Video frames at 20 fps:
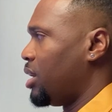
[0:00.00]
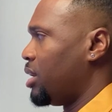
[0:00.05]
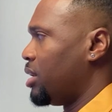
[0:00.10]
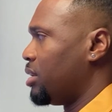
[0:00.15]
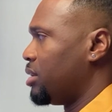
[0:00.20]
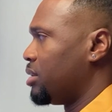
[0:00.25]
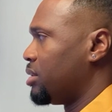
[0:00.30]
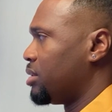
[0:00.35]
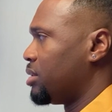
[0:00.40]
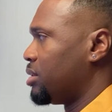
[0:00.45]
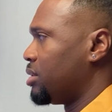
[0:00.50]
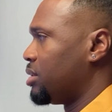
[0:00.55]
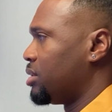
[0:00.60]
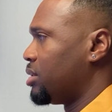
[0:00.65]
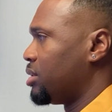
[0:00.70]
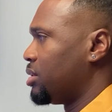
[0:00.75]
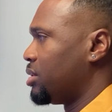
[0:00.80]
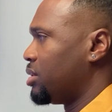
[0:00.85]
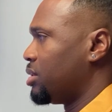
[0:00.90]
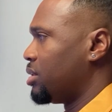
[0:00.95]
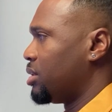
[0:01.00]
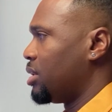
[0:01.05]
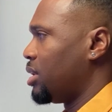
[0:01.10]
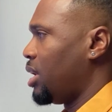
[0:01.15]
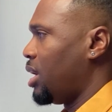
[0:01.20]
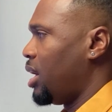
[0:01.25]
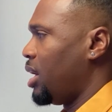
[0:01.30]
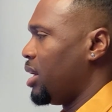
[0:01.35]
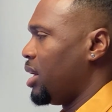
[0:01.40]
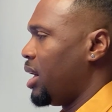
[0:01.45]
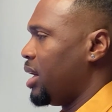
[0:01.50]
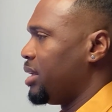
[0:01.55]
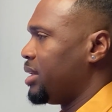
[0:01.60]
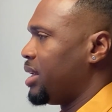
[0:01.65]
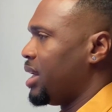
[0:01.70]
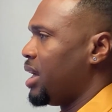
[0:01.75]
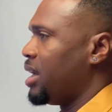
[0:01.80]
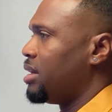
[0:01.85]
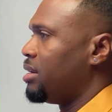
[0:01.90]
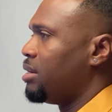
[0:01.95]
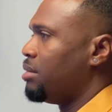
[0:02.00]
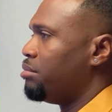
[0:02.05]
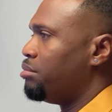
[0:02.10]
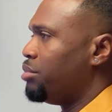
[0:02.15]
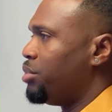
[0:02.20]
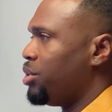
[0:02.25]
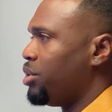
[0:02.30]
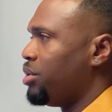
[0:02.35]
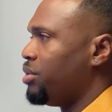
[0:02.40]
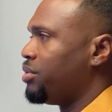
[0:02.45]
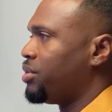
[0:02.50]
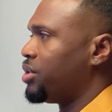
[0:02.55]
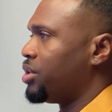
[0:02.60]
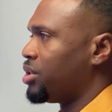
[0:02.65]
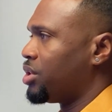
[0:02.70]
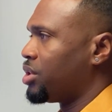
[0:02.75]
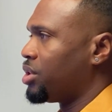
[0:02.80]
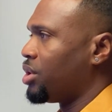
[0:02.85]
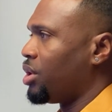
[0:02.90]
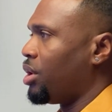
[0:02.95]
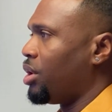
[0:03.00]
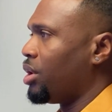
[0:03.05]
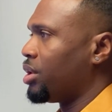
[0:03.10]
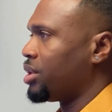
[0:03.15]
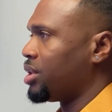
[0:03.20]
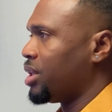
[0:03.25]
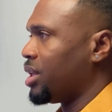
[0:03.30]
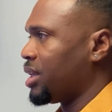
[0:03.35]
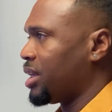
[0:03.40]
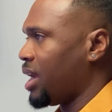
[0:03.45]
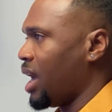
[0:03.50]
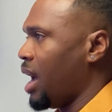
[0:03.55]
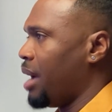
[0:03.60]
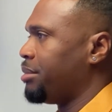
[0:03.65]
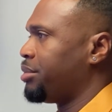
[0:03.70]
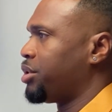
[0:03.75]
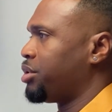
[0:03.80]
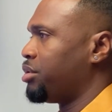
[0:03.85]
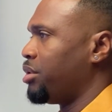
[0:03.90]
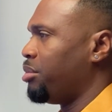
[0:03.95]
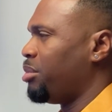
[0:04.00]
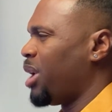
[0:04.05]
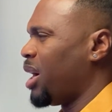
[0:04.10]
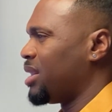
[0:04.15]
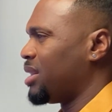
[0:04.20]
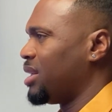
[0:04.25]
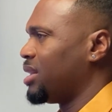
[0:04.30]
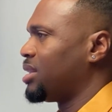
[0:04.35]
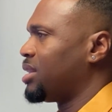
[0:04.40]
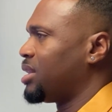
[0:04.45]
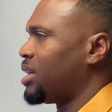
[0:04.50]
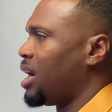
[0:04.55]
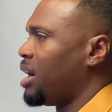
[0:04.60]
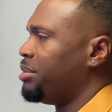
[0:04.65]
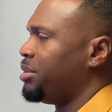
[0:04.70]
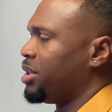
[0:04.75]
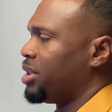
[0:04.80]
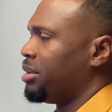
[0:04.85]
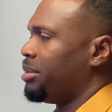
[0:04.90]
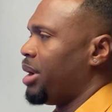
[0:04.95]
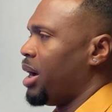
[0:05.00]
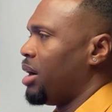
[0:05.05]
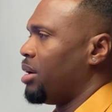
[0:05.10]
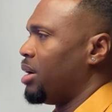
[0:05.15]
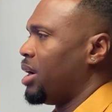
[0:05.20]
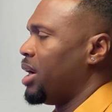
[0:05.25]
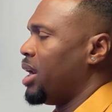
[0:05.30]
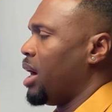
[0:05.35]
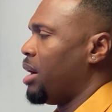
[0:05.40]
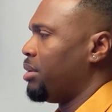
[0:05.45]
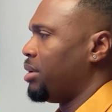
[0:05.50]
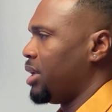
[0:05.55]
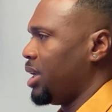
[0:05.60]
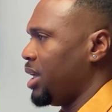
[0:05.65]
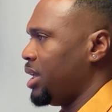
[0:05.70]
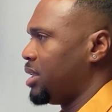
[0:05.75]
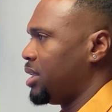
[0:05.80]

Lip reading: talk a little bit about session and the planning and coverage of the details. So for example, the